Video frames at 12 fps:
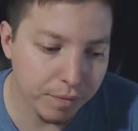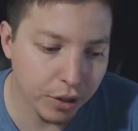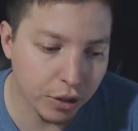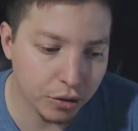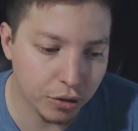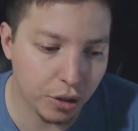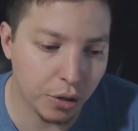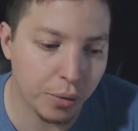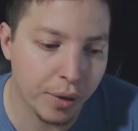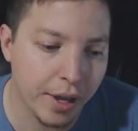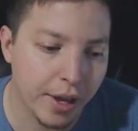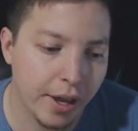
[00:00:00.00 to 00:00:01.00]
so
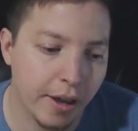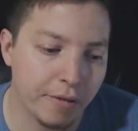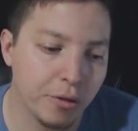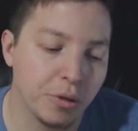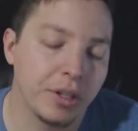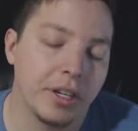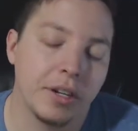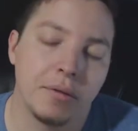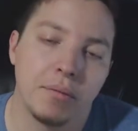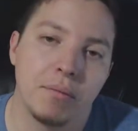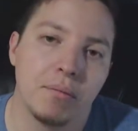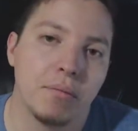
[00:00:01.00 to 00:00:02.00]
if you can get
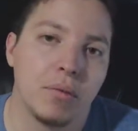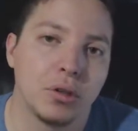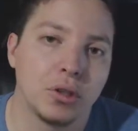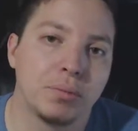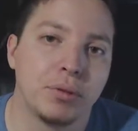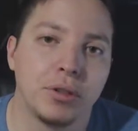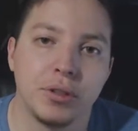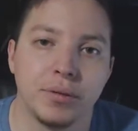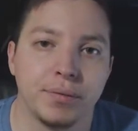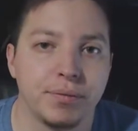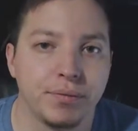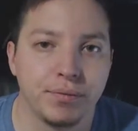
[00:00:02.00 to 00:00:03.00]
multiple
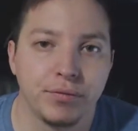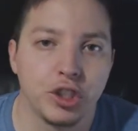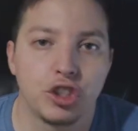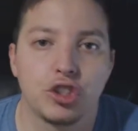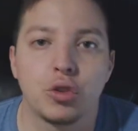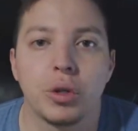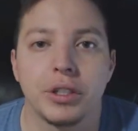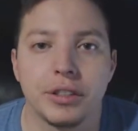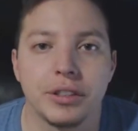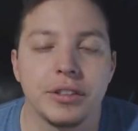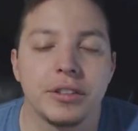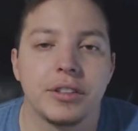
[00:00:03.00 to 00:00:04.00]

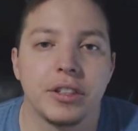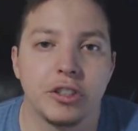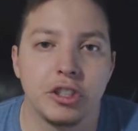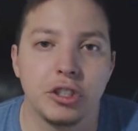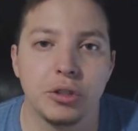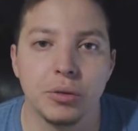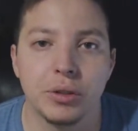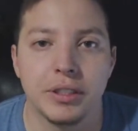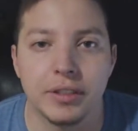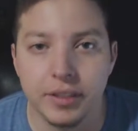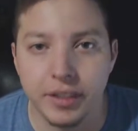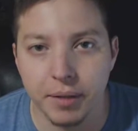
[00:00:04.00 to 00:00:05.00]
sources telling you the
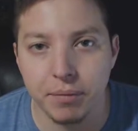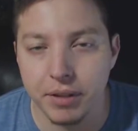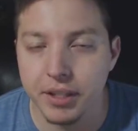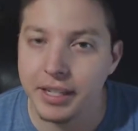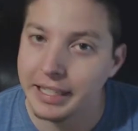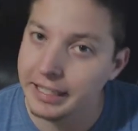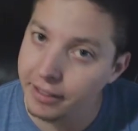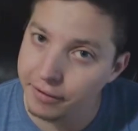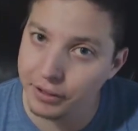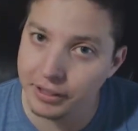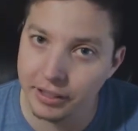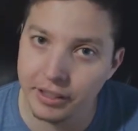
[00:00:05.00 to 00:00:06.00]
same thing
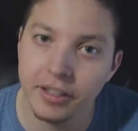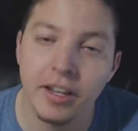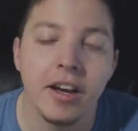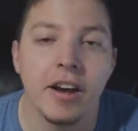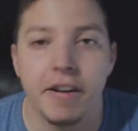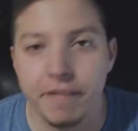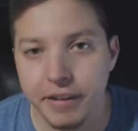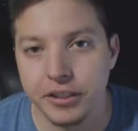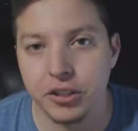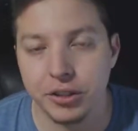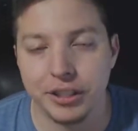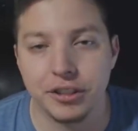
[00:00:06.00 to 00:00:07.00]
differently,
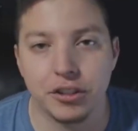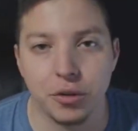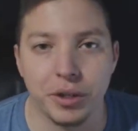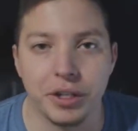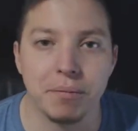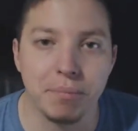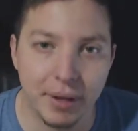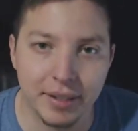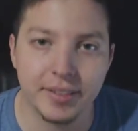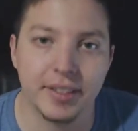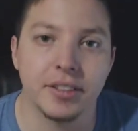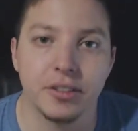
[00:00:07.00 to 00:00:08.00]
eventually it's going to make
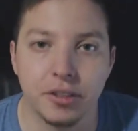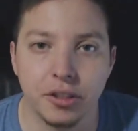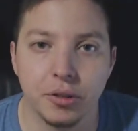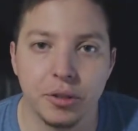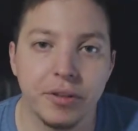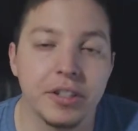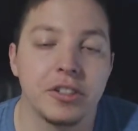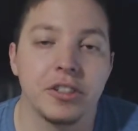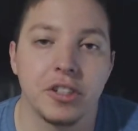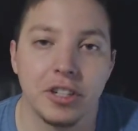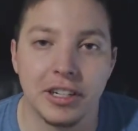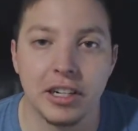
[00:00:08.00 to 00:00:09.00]
sense to you. Eventually it's
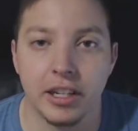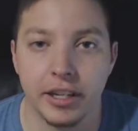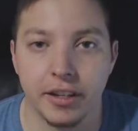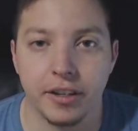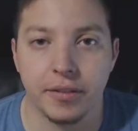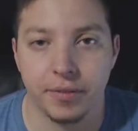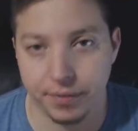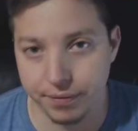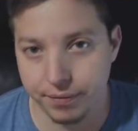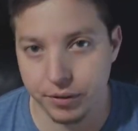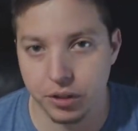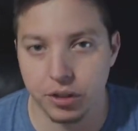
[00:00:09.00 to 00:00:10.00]
going to click.
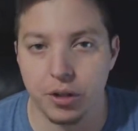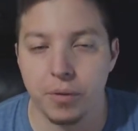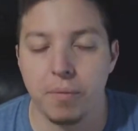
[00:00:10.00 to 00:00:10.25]
So